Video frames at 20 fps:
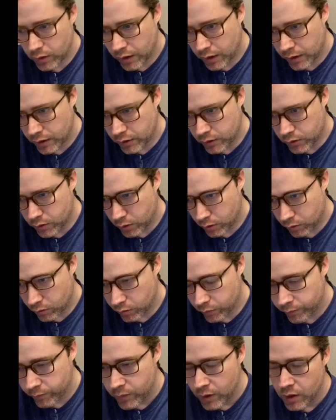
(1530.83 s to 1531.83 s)
And
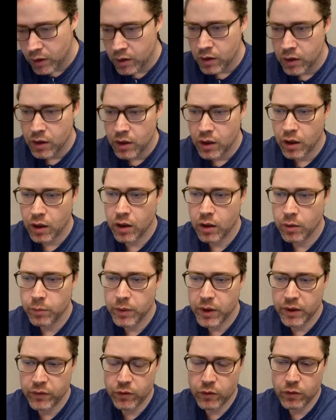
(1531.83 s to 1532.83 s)
so
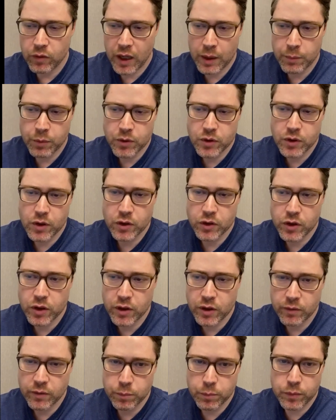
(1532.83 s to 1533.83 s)
if you
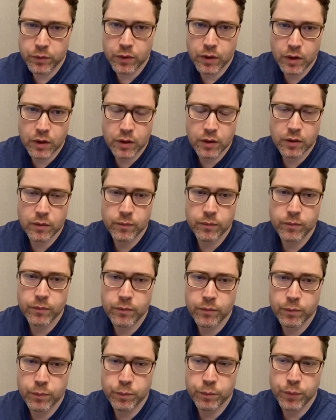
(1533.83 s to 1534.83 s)
liposuction the
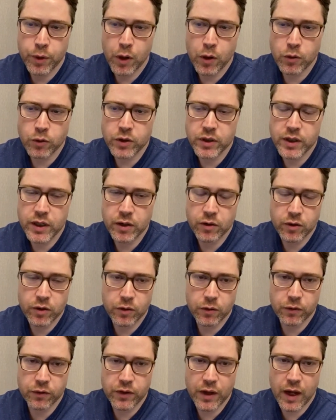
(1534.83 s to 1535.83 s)

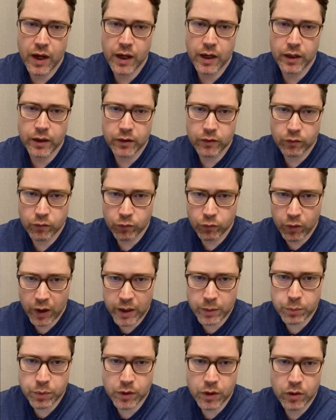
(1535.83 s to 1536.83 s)
posterior thigh
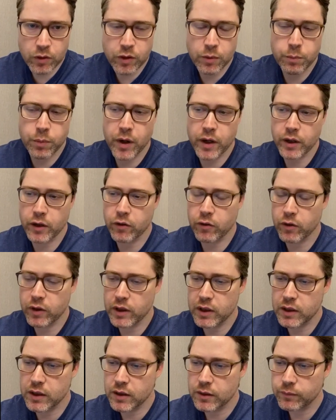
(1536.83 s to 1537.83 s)
right below the buttock
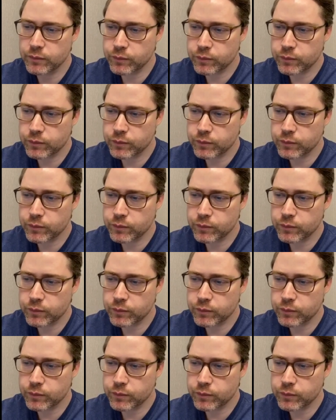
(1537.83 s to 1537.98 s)
crease,